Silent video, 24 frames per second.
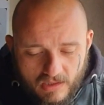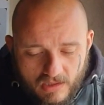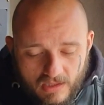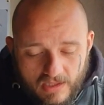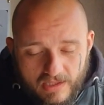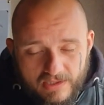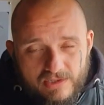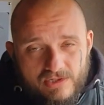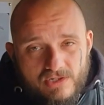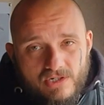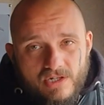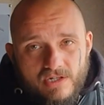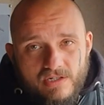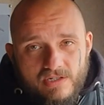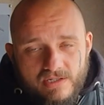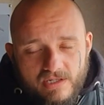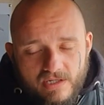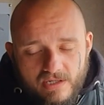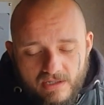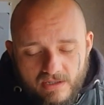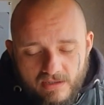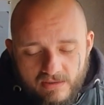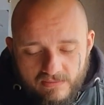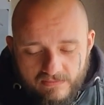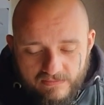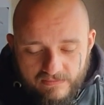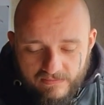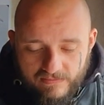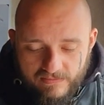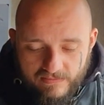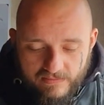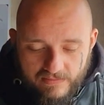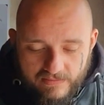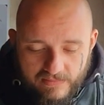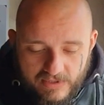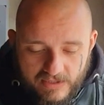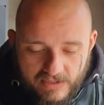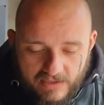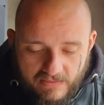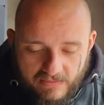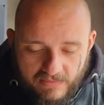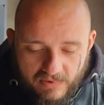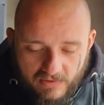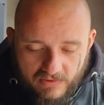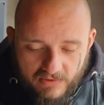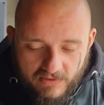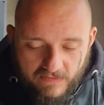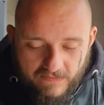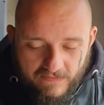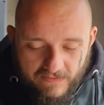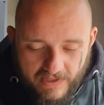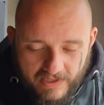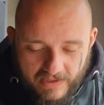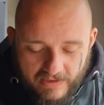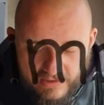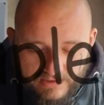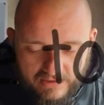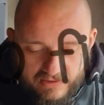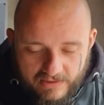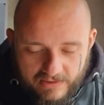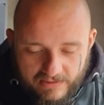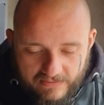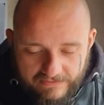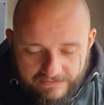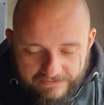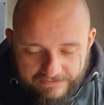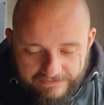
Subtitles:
Let's continue. Simple to fix.